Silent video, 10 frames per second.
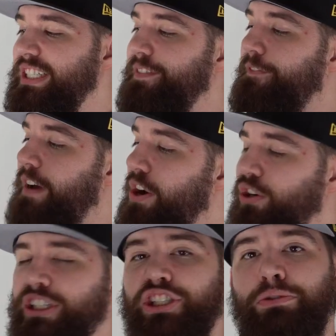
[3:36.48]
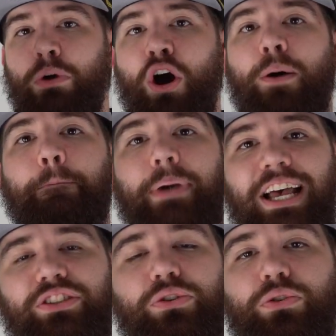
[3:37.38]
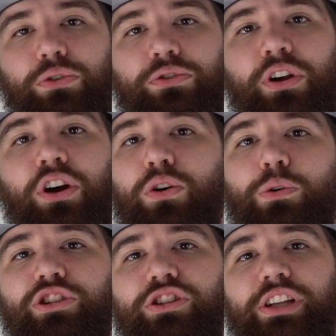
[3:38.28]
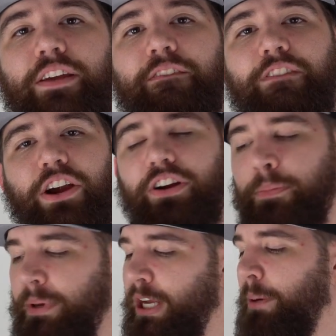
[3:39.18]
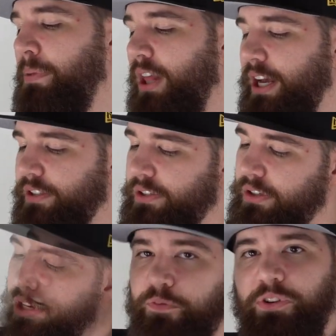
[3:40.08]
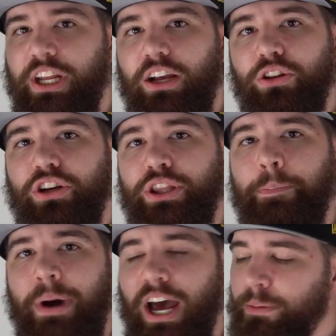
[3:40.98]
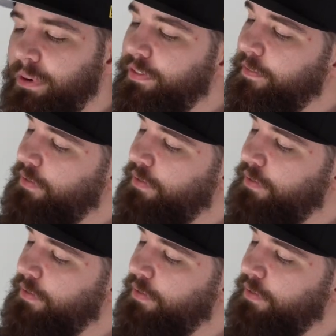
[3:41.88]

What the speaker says: see very small bezels, which is a very big plus. Now, if we take a look at the bottom of the